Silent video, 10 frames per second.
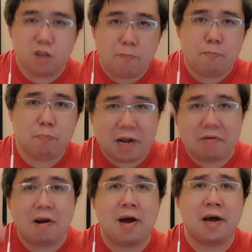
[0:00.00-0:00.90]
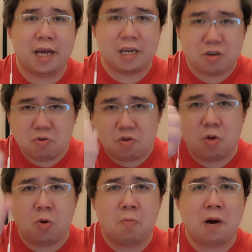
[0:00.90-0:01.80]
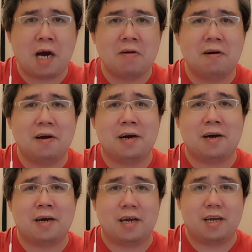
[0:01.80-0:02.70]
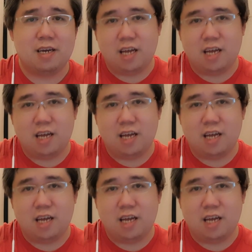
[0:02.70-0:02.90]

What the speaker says: not bad, right? Good lobang, right?